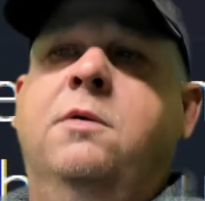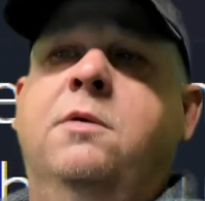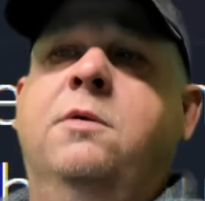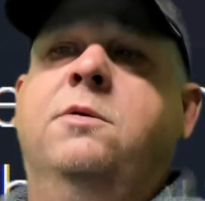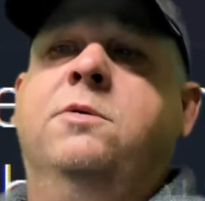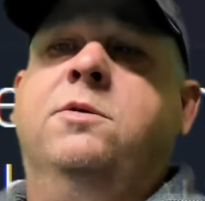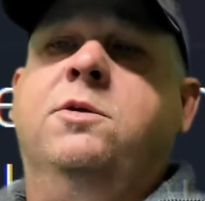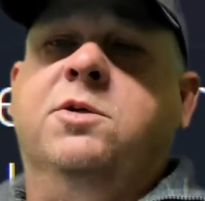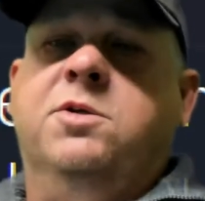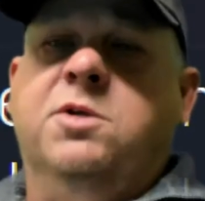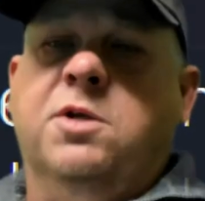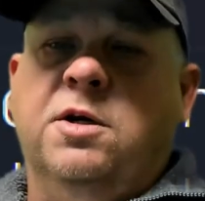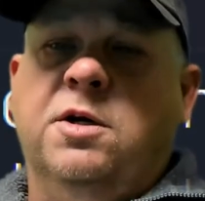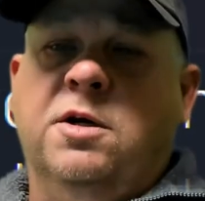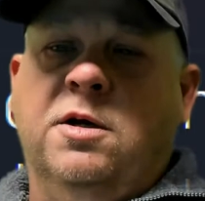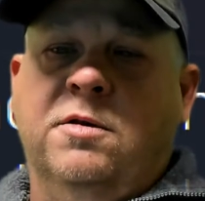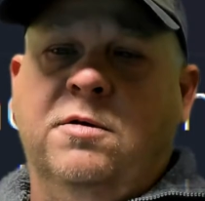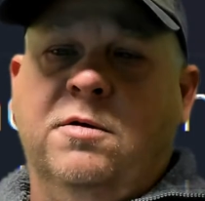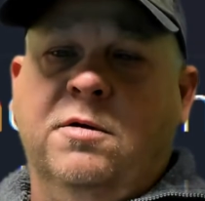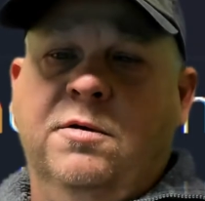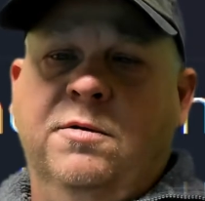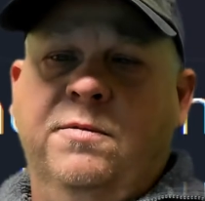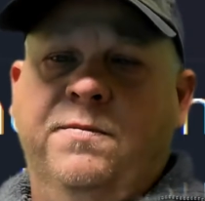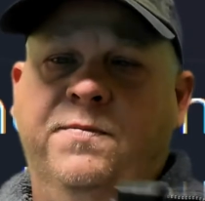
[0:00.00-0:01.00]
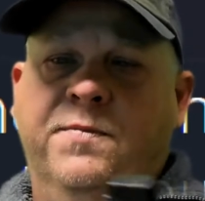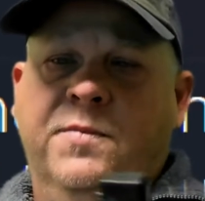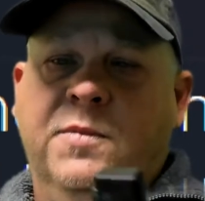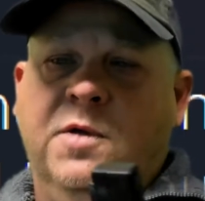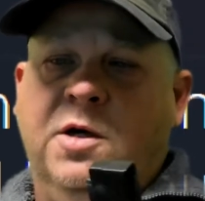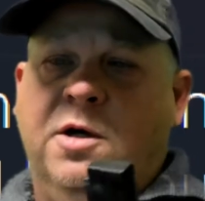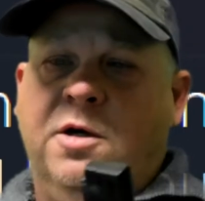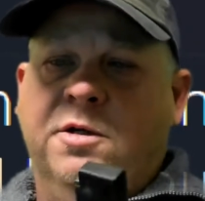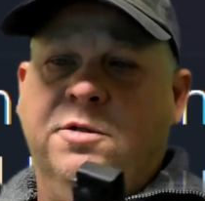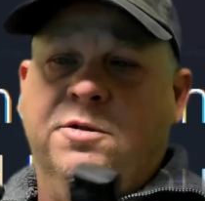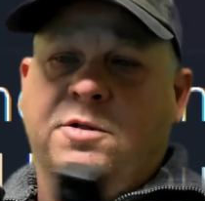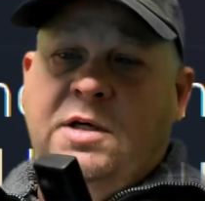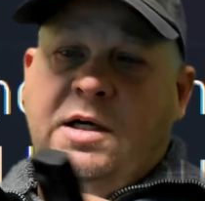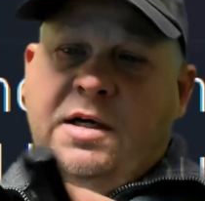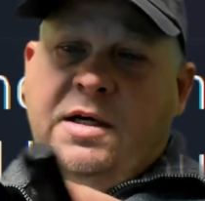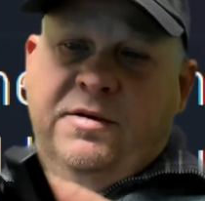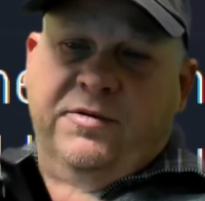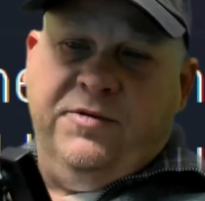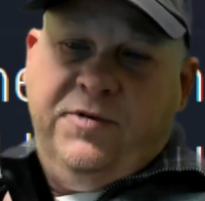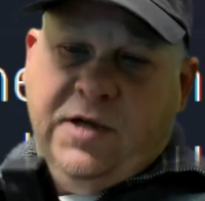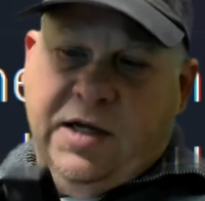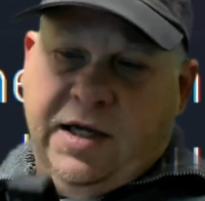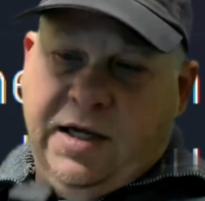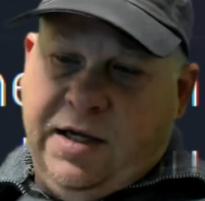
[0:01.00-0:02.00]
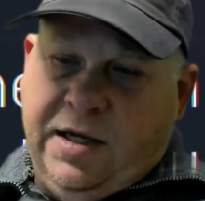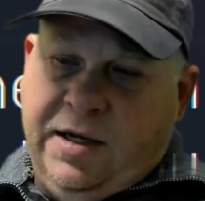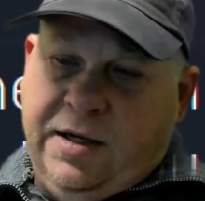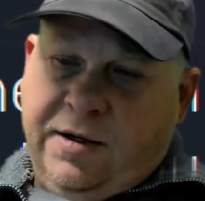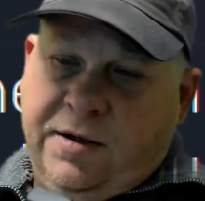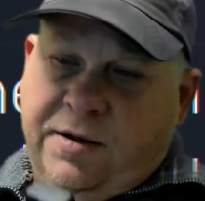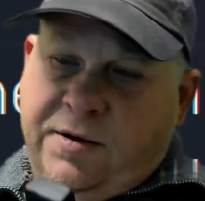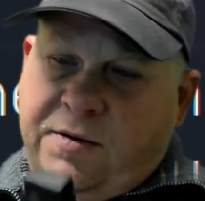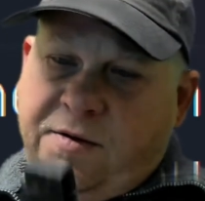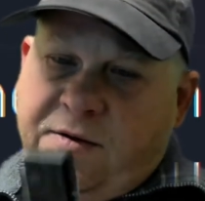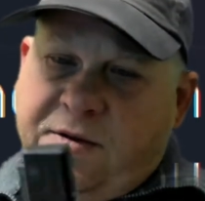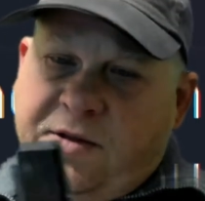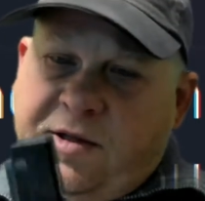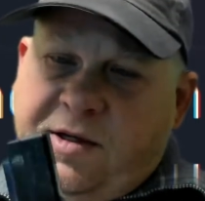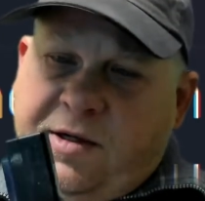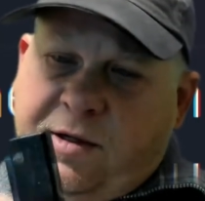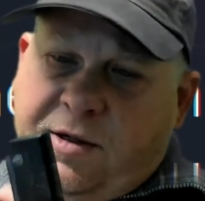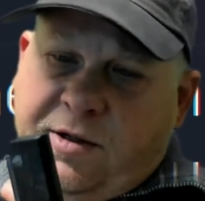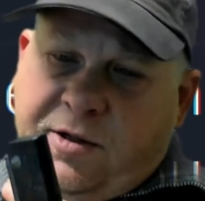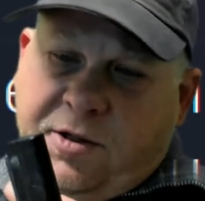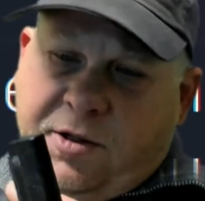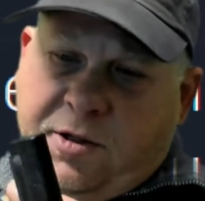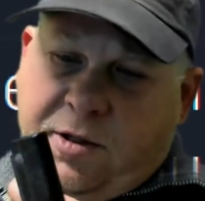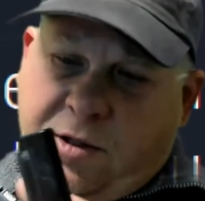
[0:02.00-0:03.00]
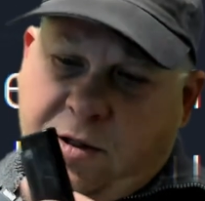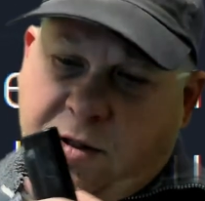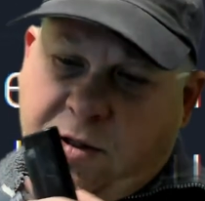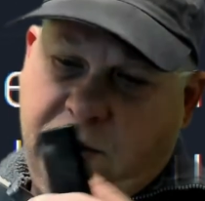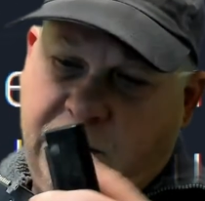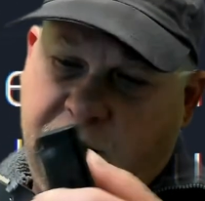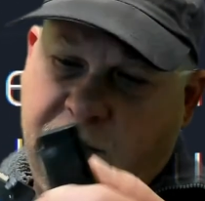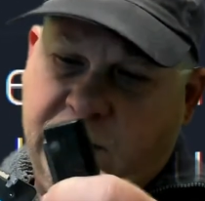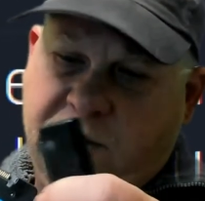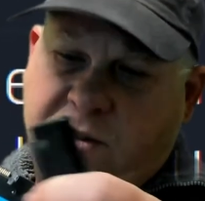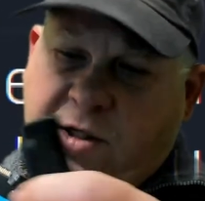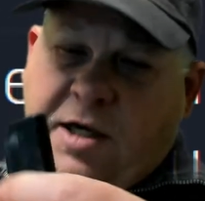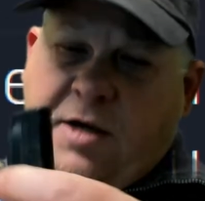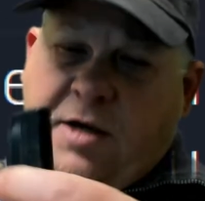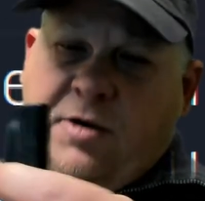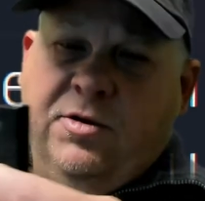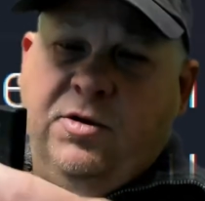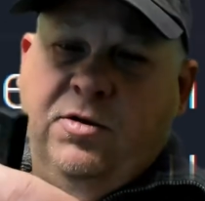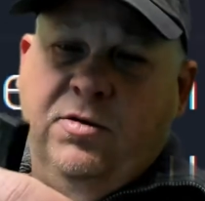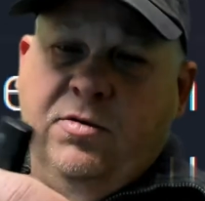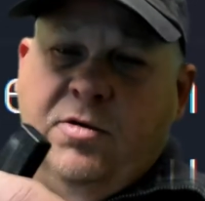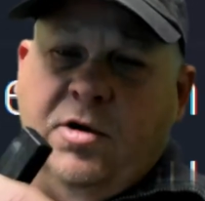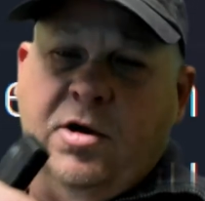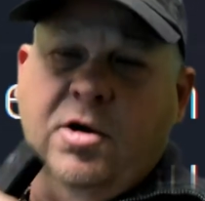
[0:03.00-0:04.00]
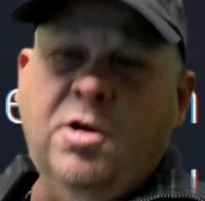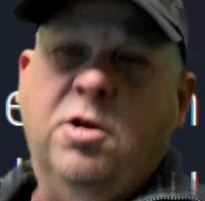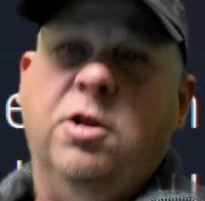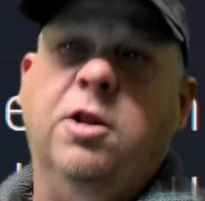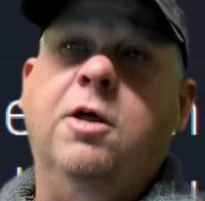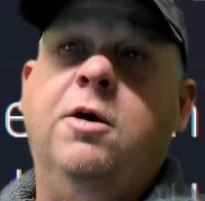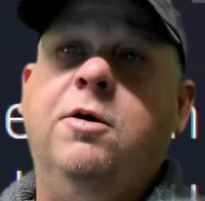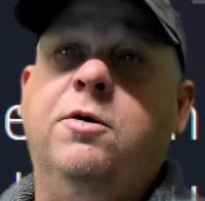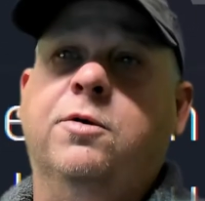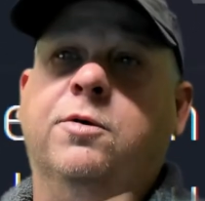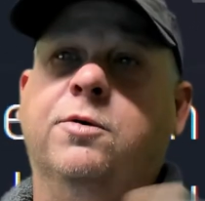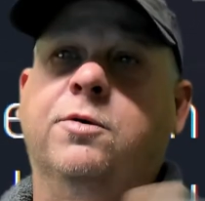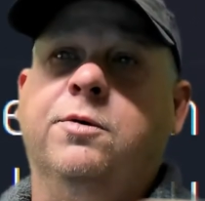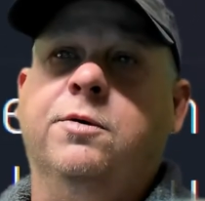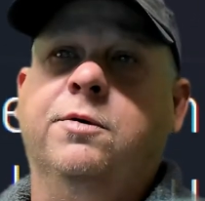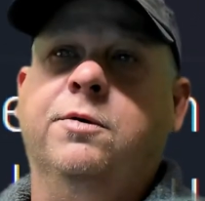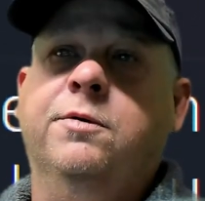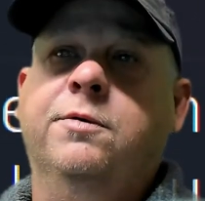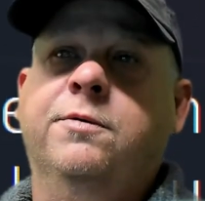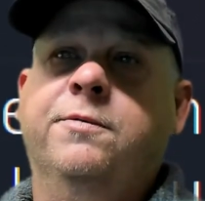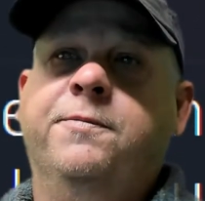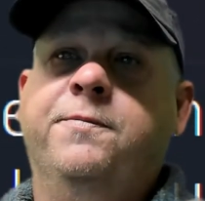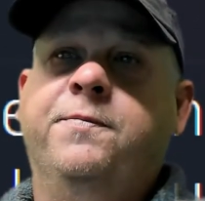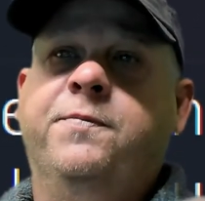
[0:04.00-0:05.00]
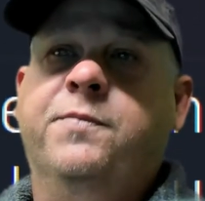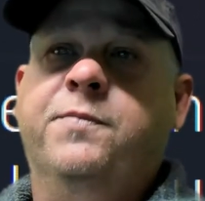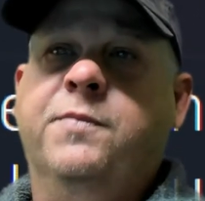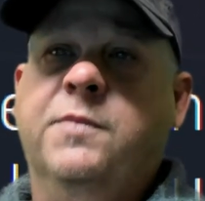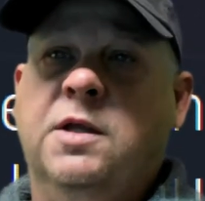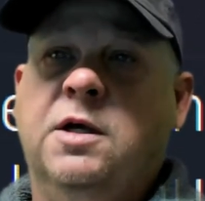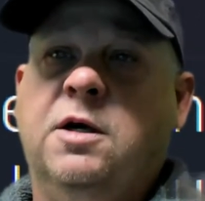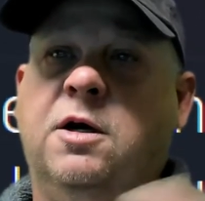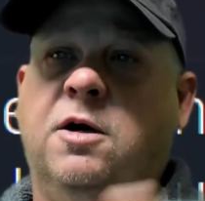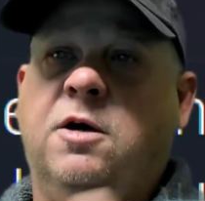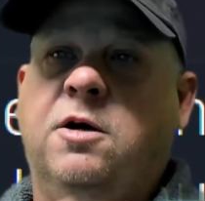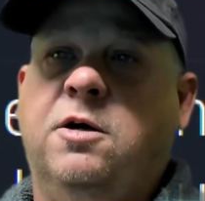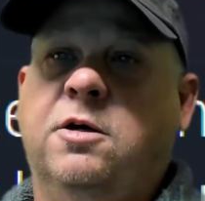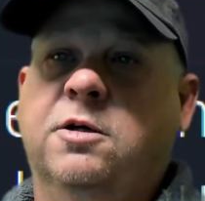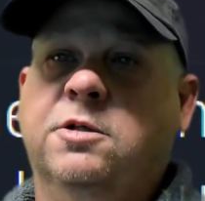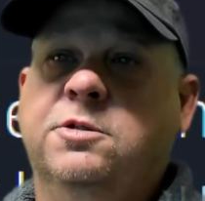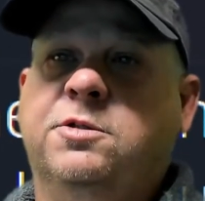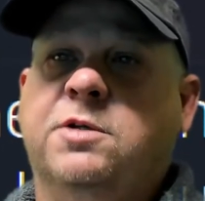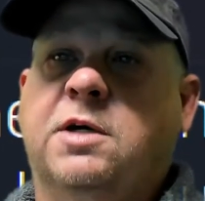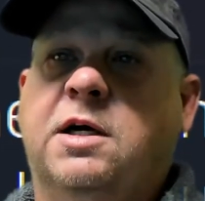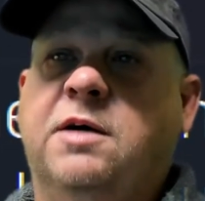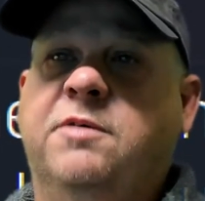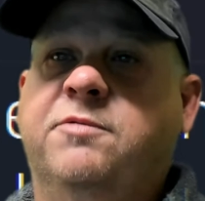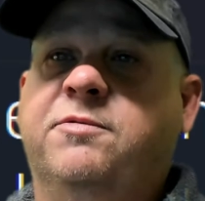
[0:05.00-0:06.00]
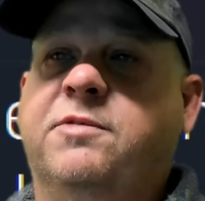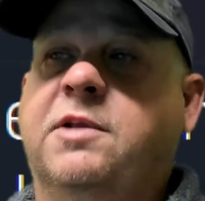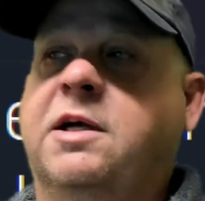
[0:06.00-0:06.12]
just another hard drive, and this is how you clone a hard drive.